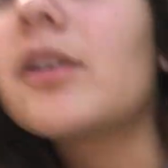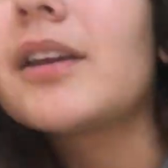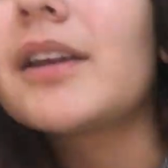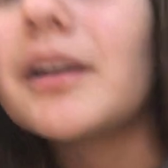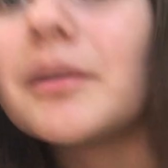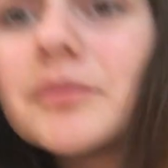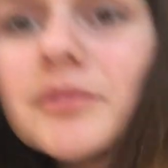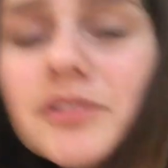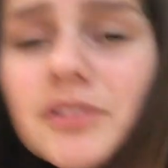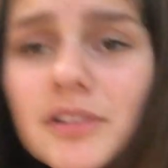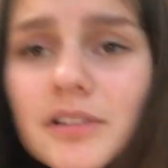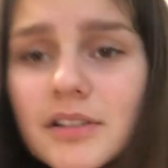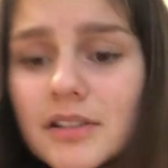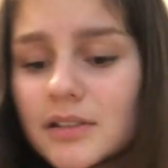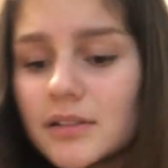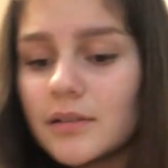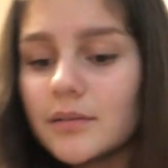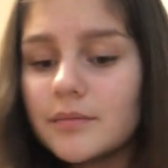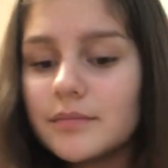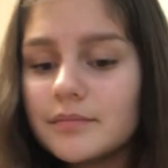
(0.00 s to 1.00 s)
Okay, I'm just
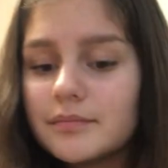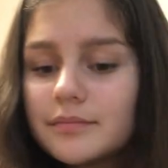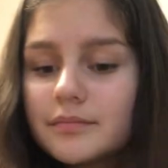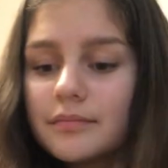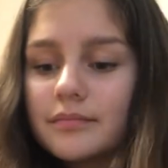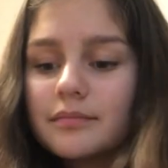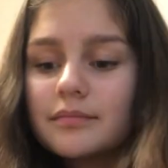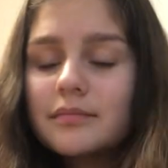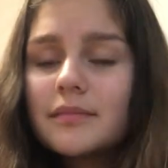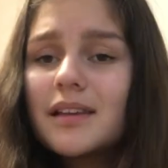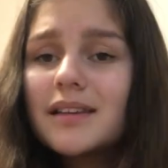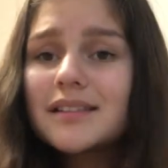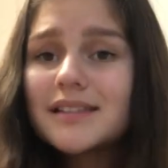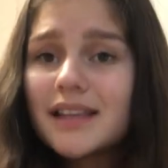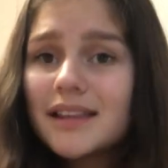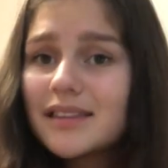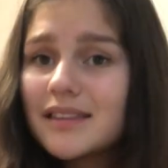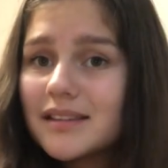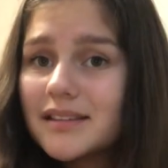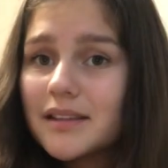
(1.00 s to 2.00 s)
gonna
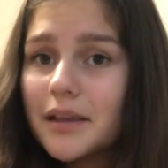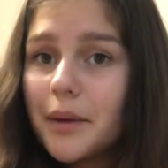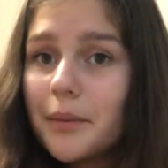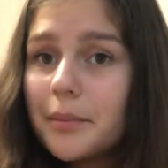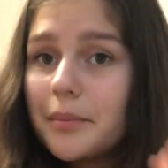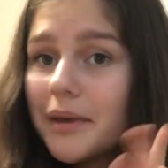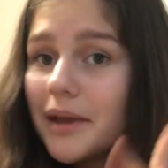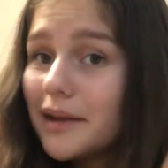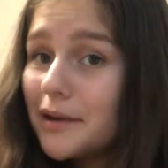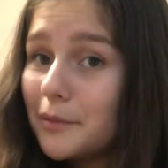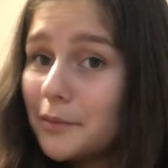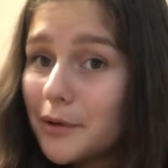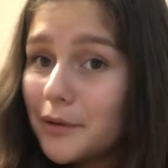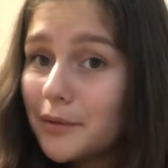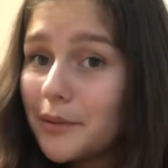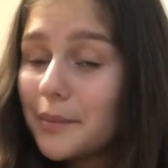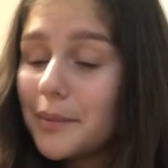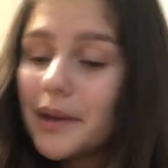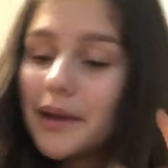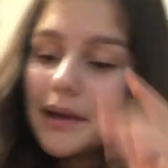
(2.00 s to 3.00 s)
set this up and I'll be
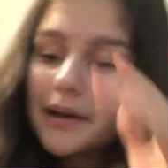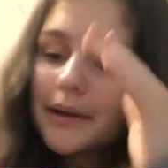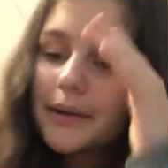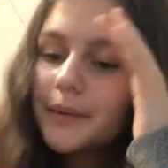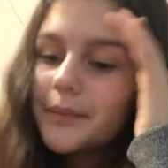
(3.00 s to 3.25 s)
right back.